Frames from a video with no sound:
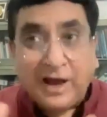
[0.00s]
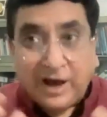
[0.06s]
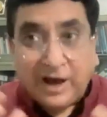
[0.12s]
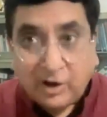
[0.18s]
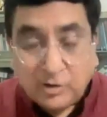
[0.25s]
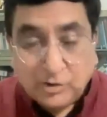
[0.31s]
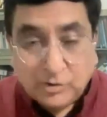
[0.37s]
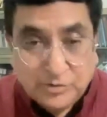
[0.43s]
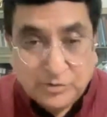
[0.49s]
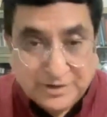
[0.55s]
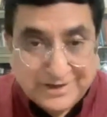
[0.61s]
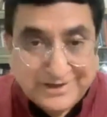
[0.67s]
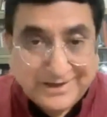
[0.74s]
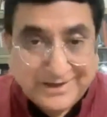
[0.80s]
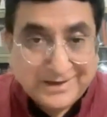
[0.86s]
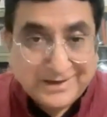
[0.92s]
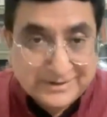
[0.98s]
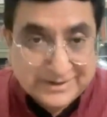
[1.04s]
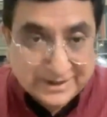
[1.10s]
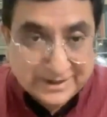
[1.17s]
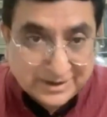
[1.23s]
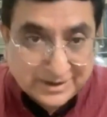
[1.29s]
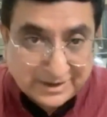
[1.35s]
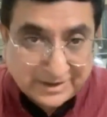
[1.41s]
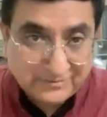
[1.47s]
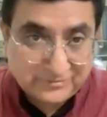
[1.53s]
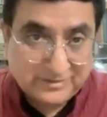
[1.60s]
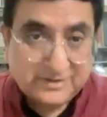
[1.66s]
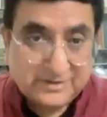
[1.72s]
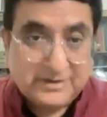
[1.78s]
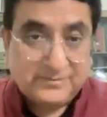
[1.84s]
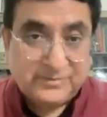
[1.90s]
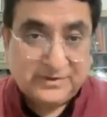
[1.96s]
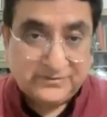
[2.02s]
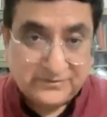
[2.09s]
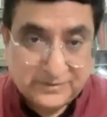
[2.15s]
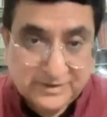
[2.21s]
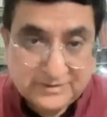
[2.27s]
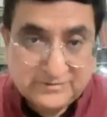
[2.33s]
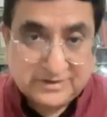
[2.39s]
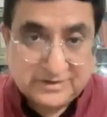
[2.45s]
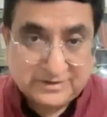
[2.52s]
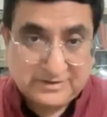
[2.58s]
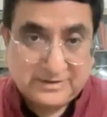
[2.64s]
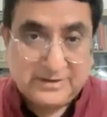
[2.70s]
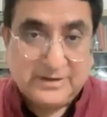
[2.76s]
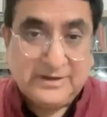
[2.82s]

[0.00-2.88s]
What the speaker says: how do you really integrate this region?